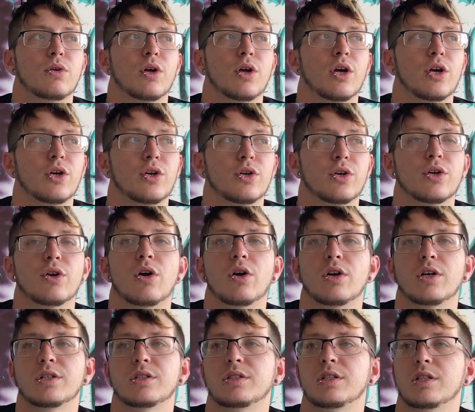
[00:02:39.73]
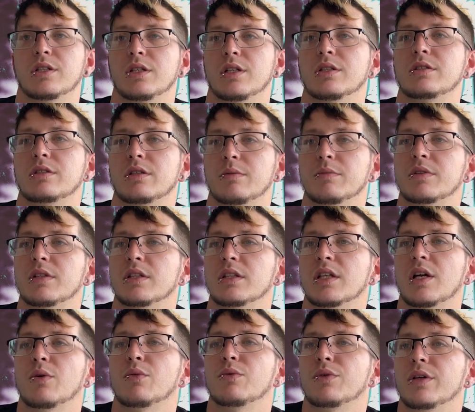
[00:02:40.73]
a good artist that does something
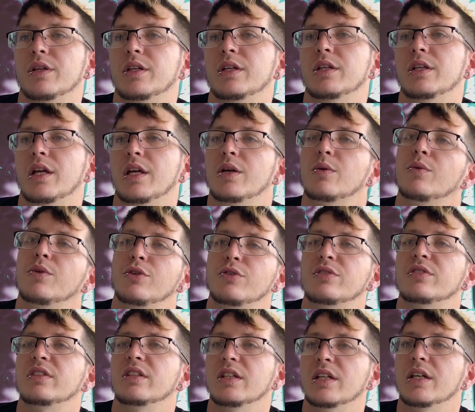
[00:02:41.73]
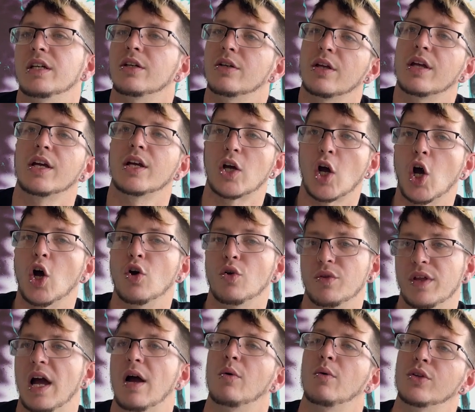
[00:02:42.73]
that really, like, when you see it, you're like, oh,
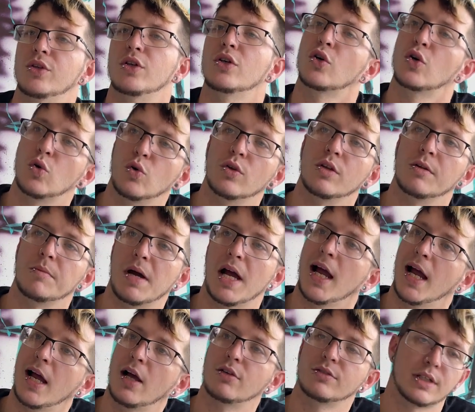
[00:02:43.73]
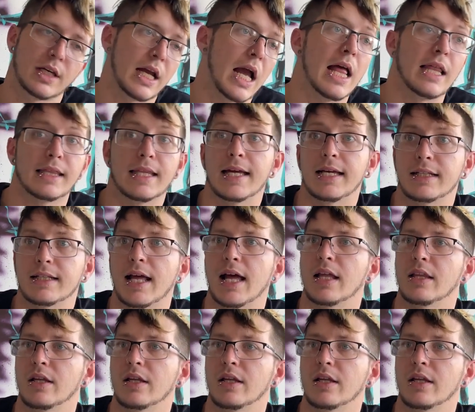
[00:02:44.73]
that would look cool in my house. Like, I like that.